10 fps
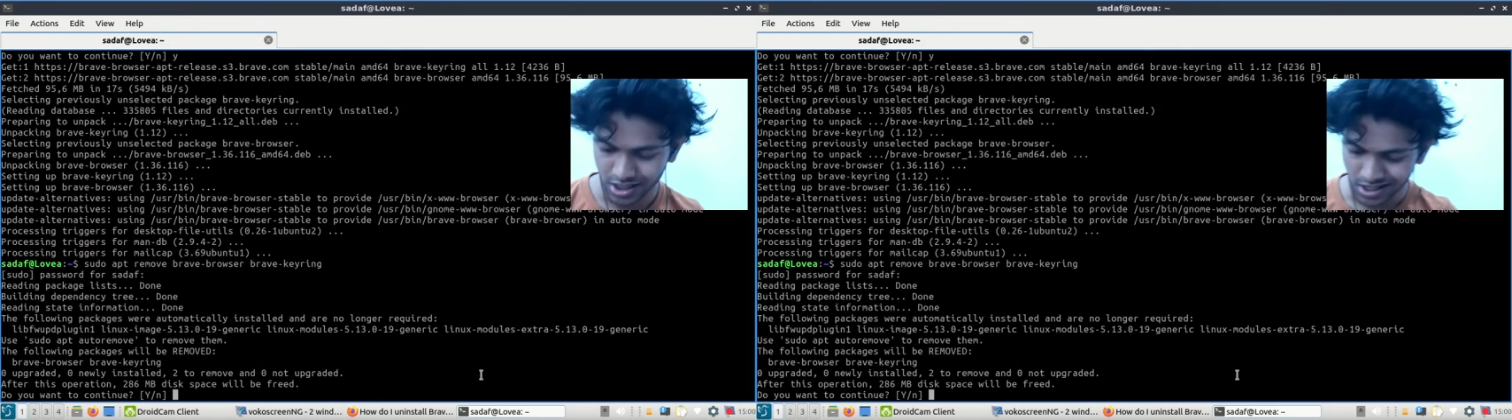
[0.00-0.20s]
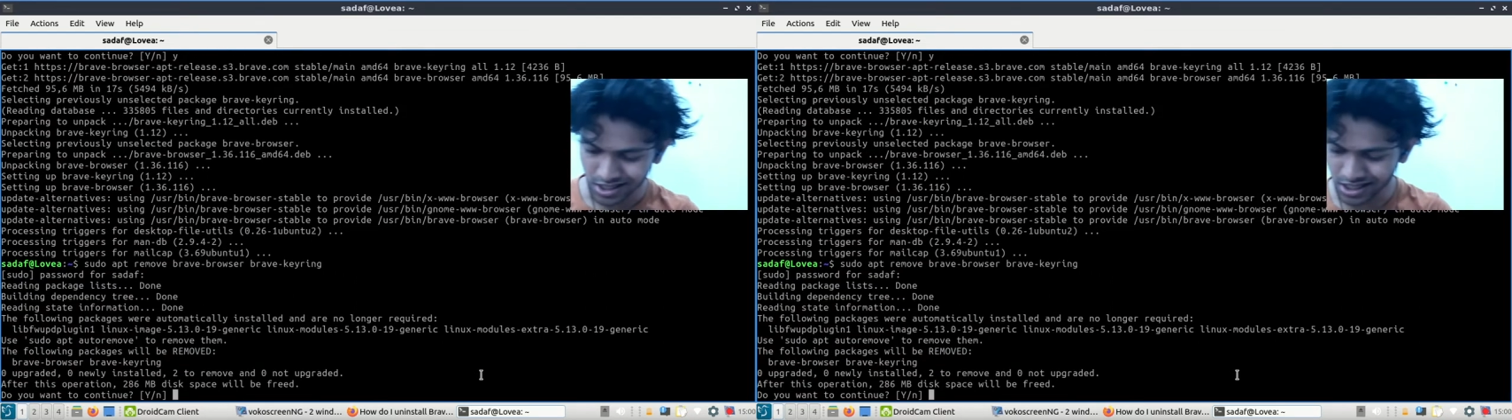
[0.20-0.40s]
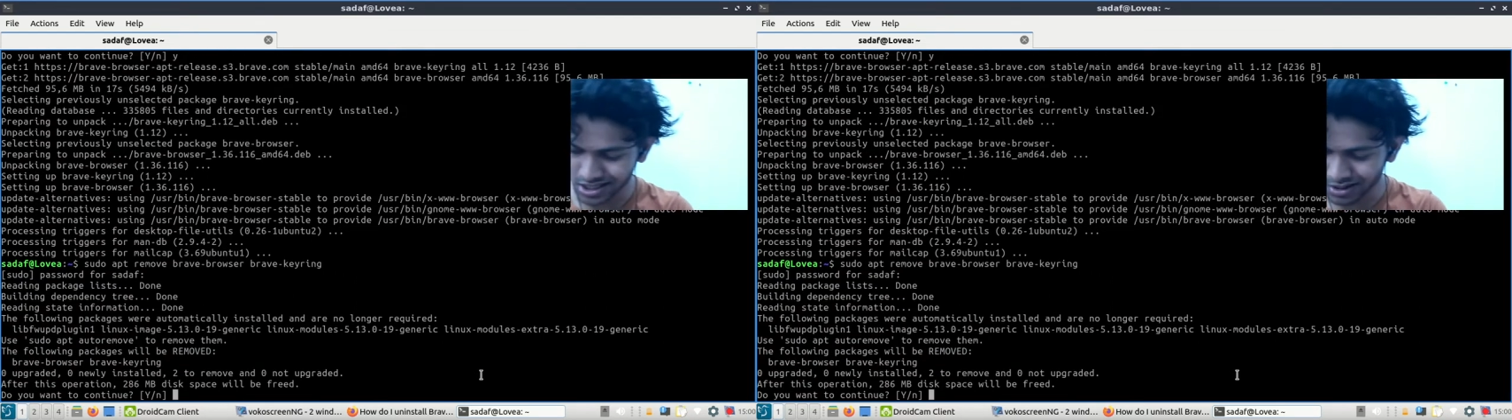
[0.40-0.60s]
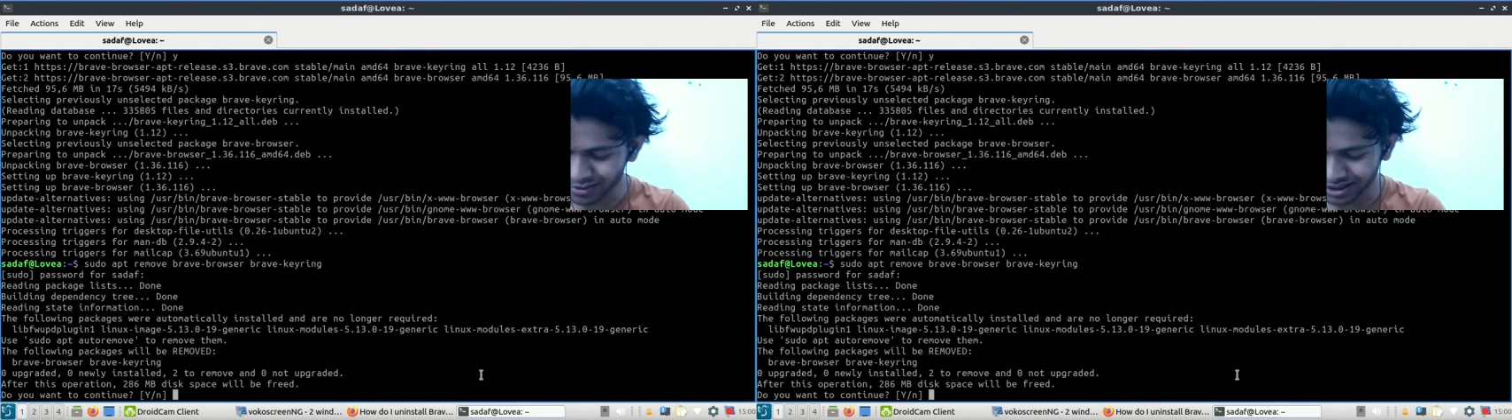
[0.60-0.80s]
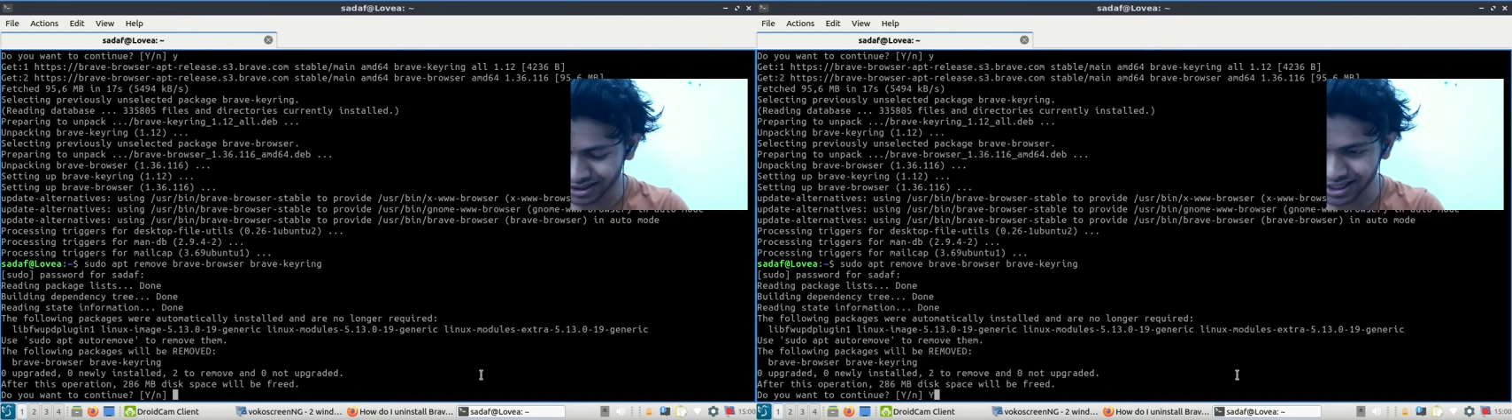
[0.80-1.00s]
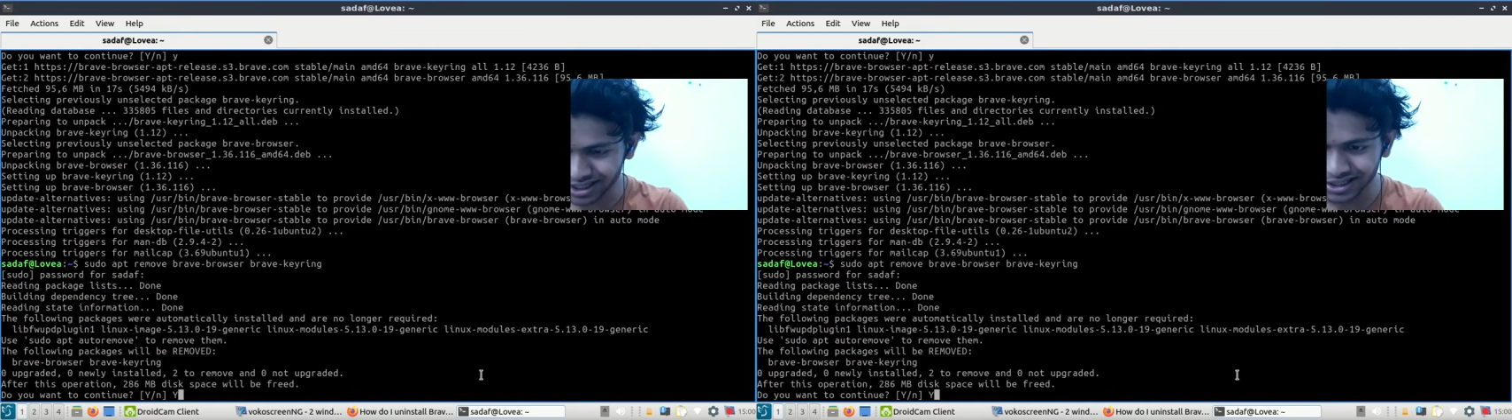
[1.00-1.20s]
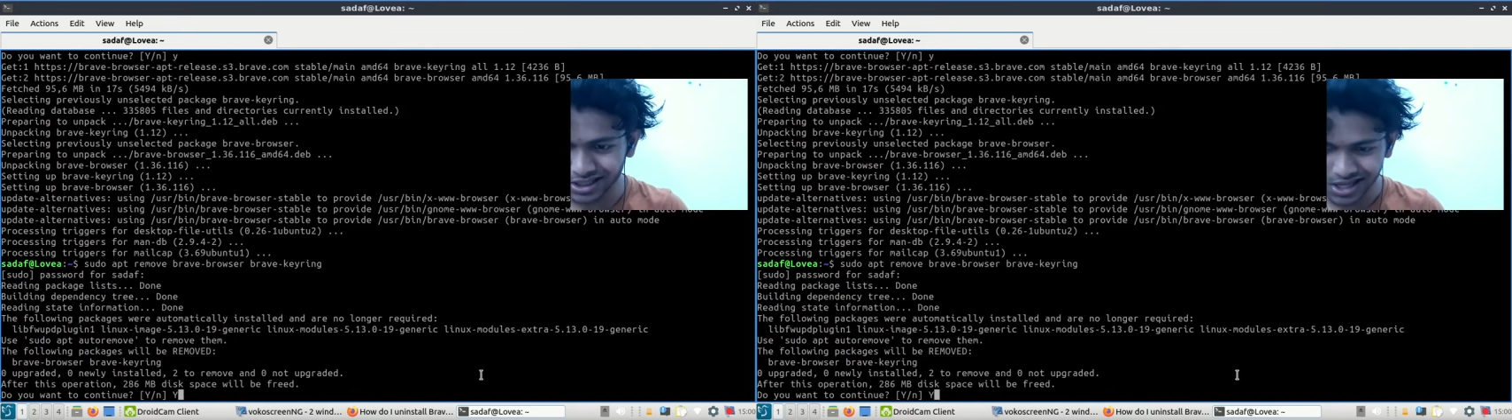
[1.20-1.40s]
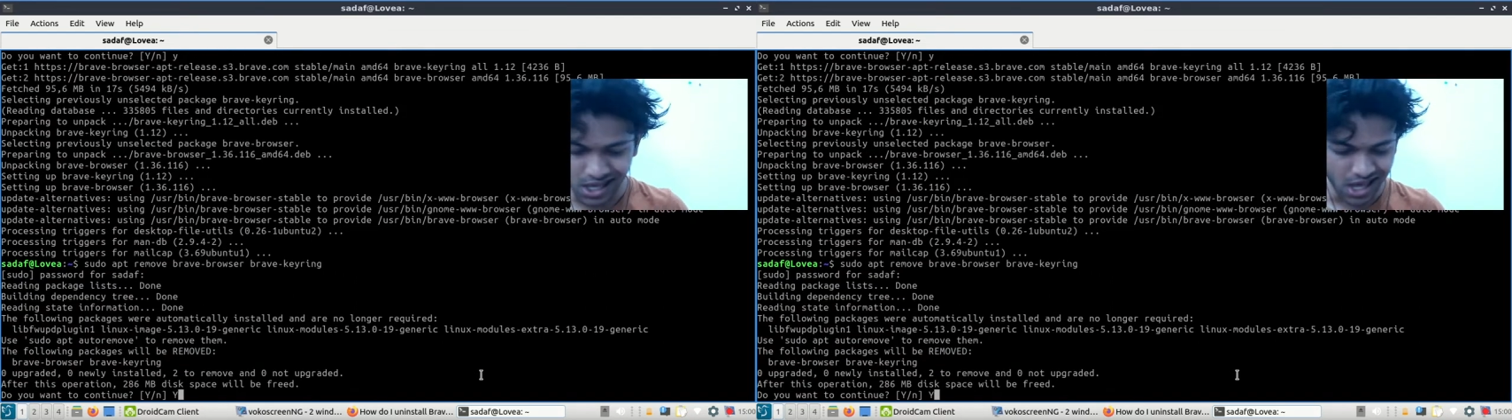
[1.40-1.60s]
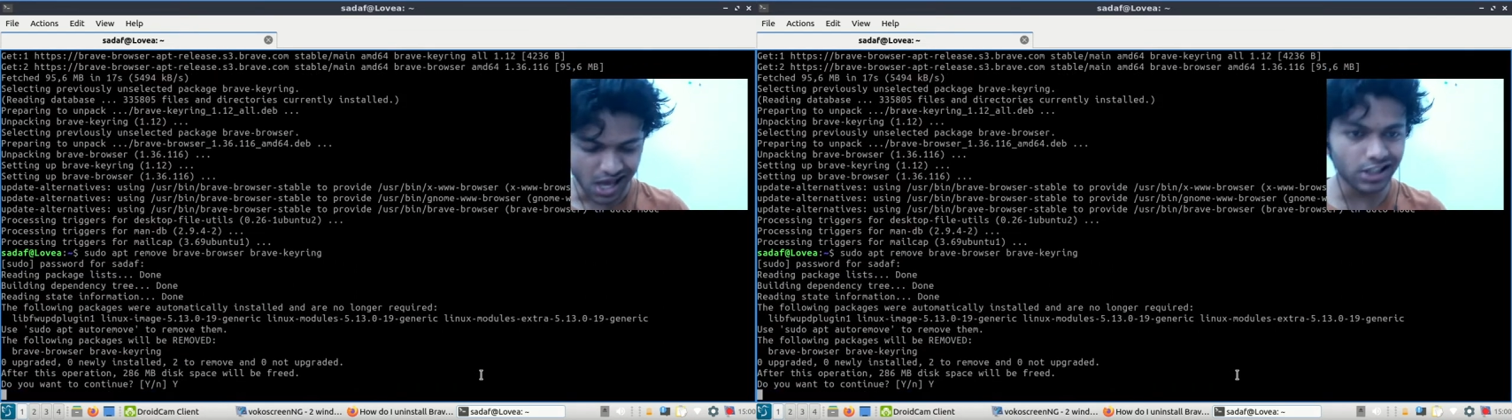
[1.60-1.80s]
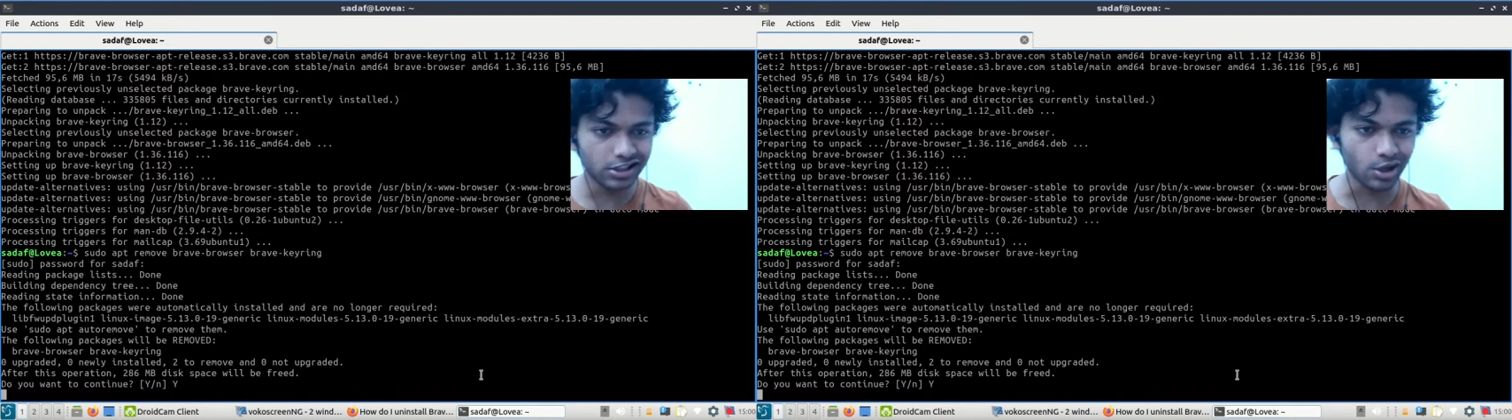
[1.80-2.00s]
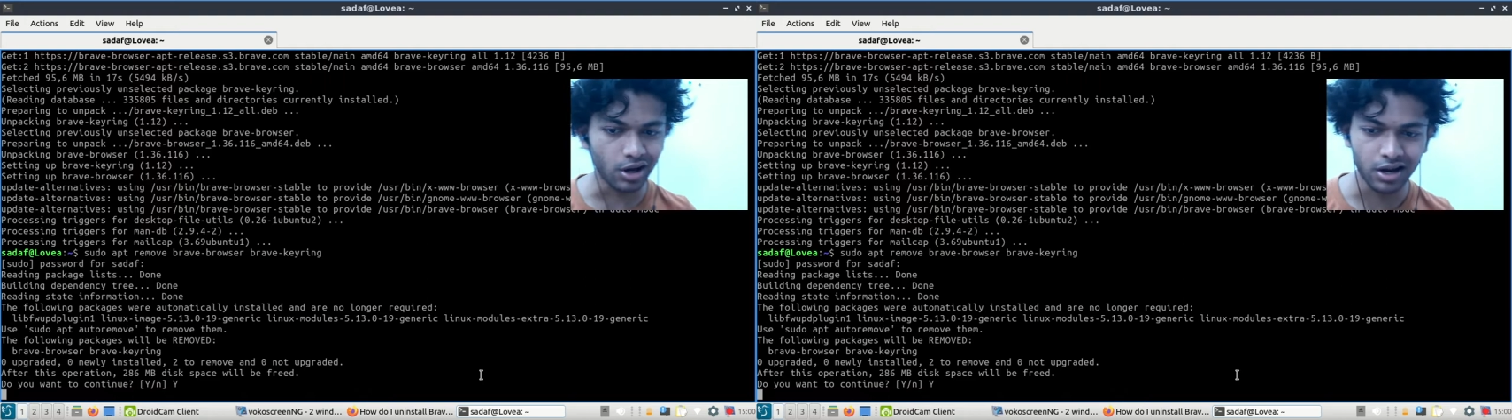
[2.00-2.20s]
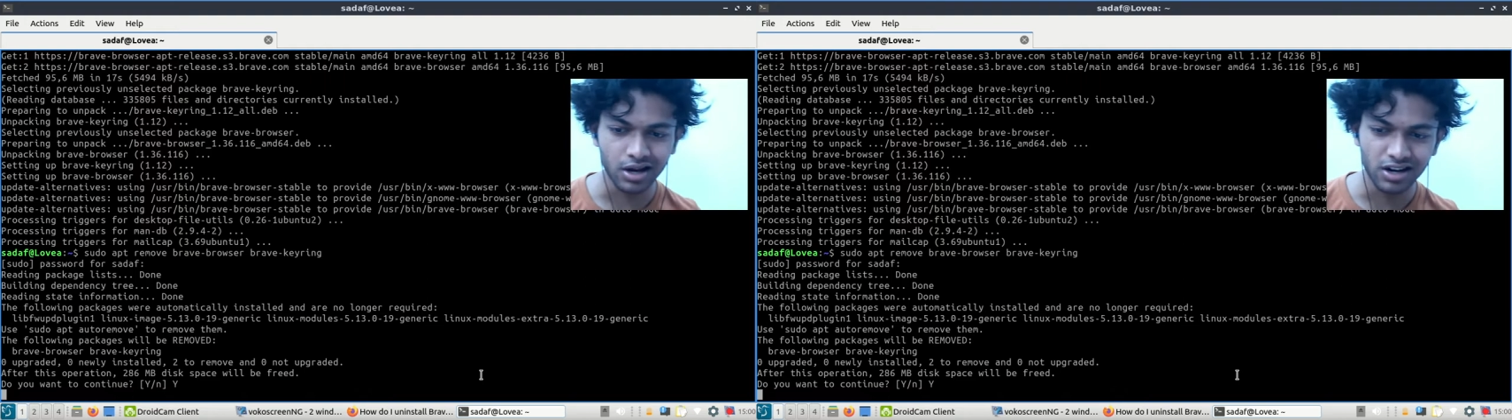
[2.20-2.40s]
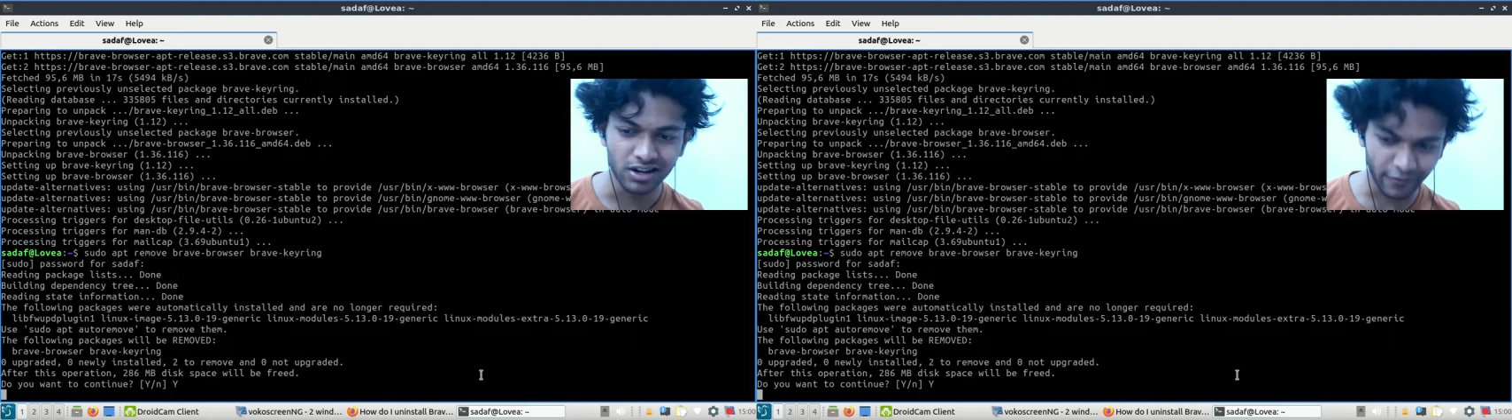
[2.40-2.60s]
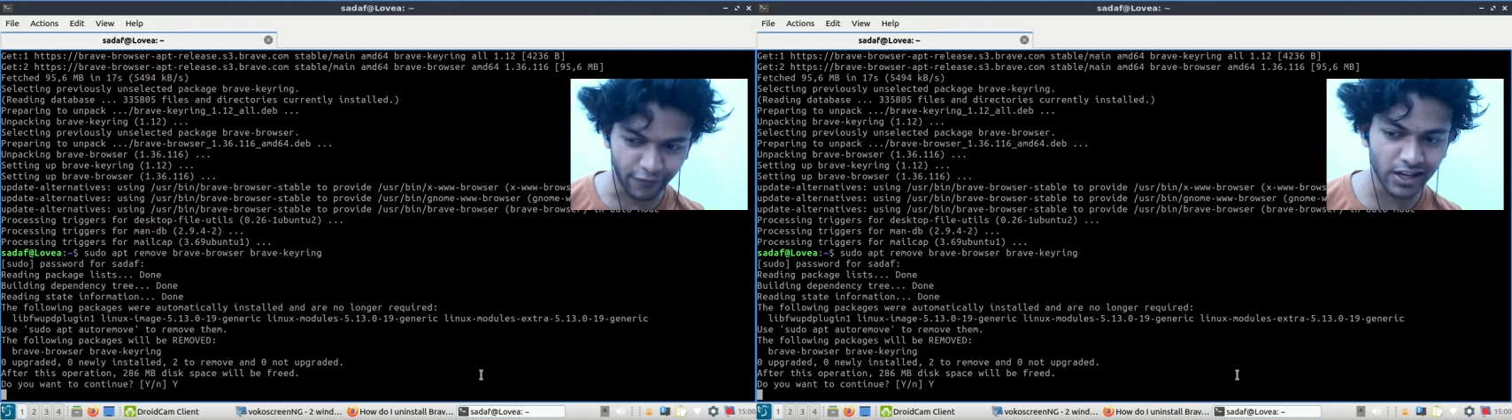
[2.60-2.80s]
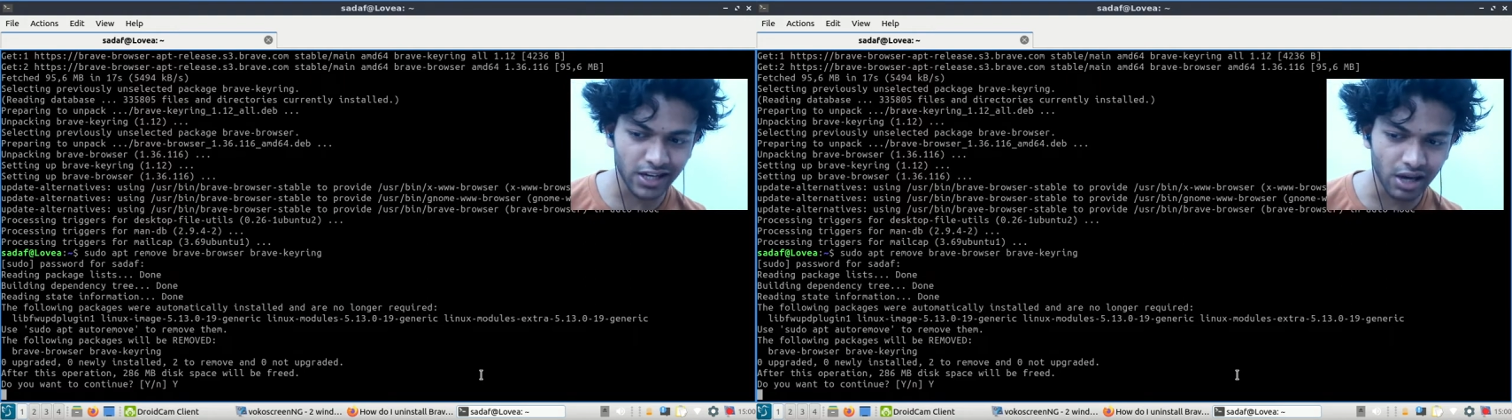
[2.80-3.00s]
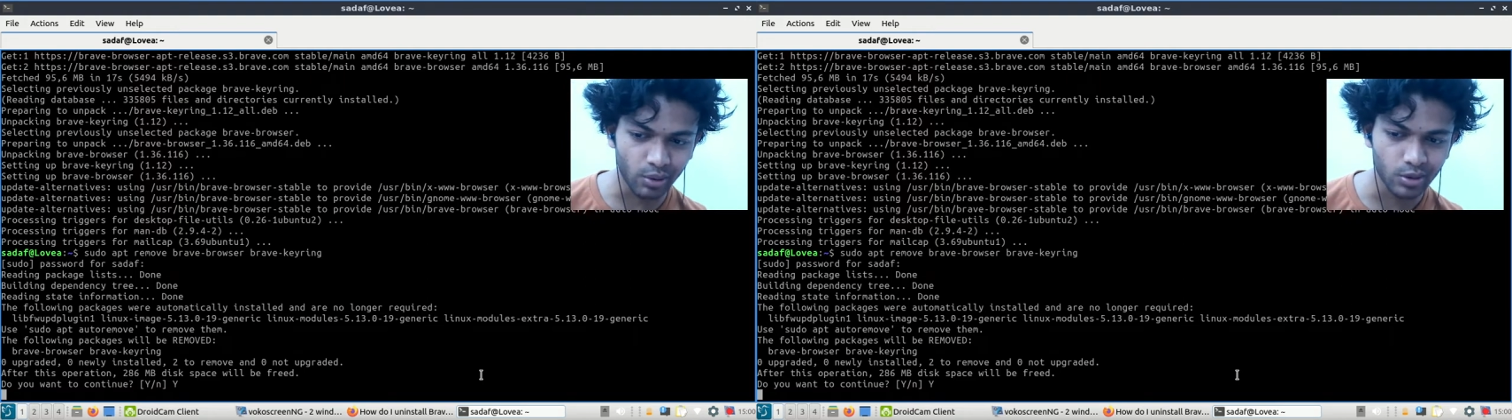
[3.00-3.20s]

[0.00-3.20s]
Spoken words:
Yes, I wanna get it and install. Right fucking now.